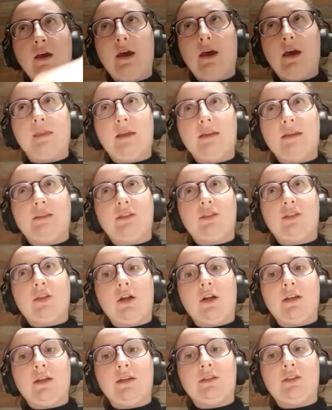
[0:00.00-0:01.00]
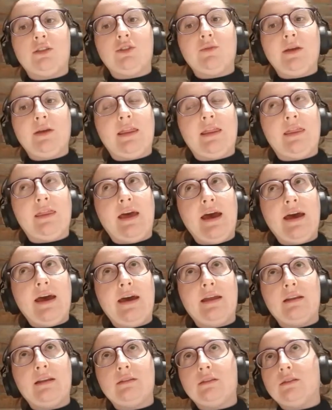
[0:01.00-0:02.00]
they started doing
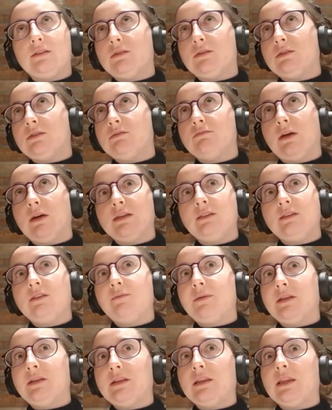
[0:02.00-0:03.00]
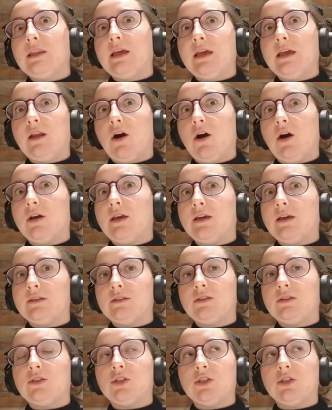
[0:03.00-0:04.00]
that, must have been late
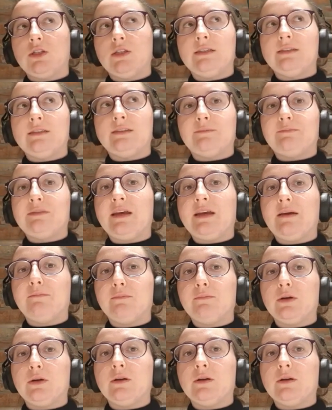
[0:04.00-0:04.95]
August, early September.